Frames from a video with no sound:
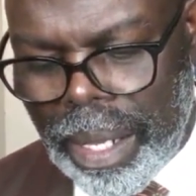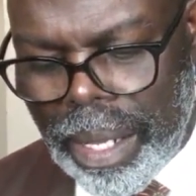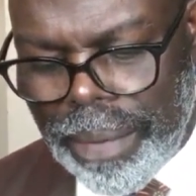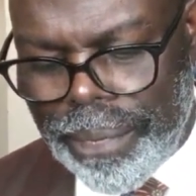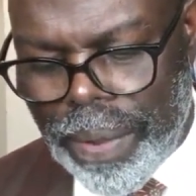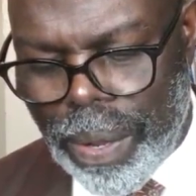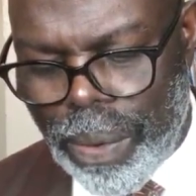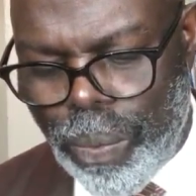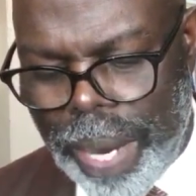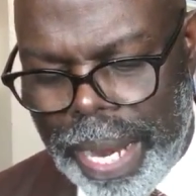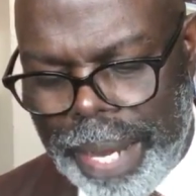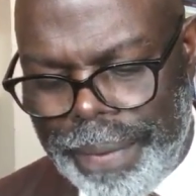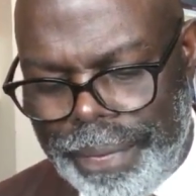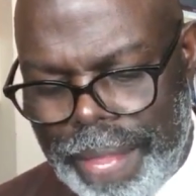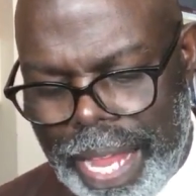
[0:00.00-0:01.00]
For
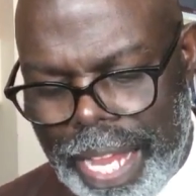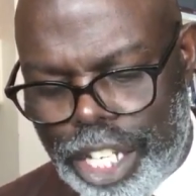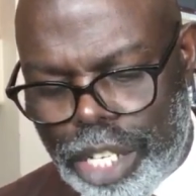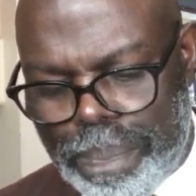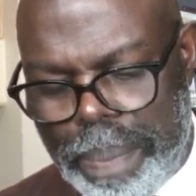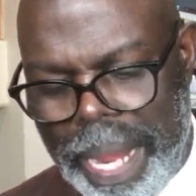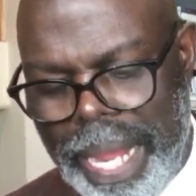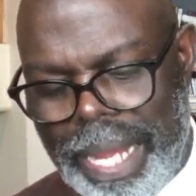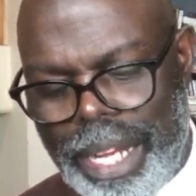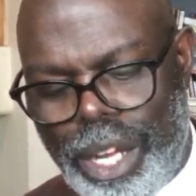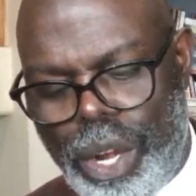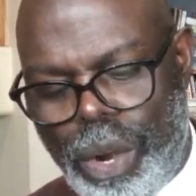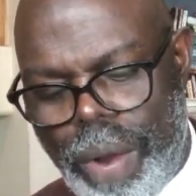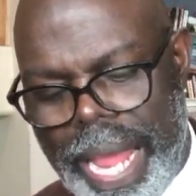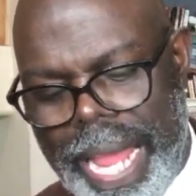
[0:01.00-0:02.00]
when they speak
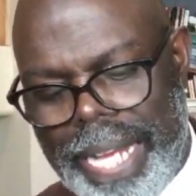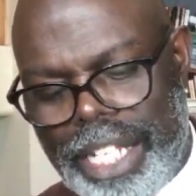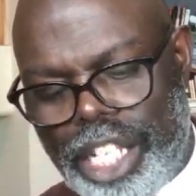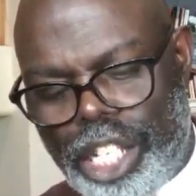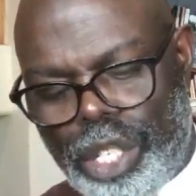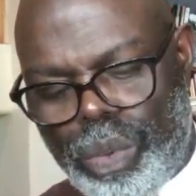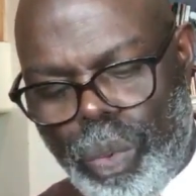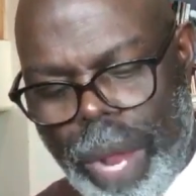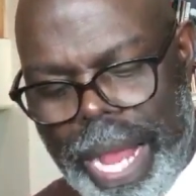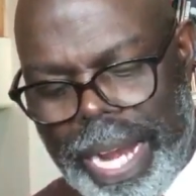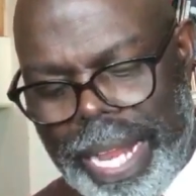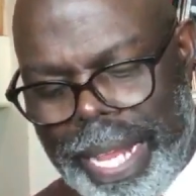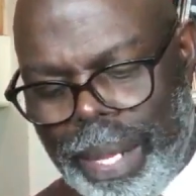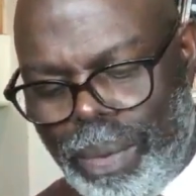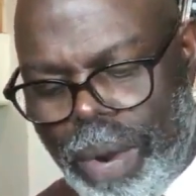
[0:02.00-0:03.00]
great swelling